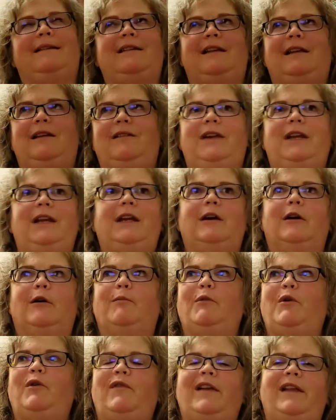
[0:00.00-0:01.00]
TV or
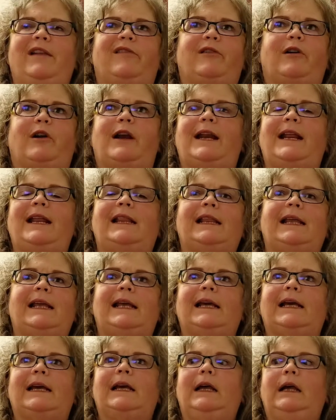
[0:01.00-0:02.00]
movies or
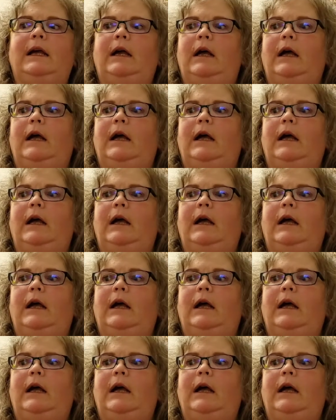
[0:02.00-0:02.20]
anything.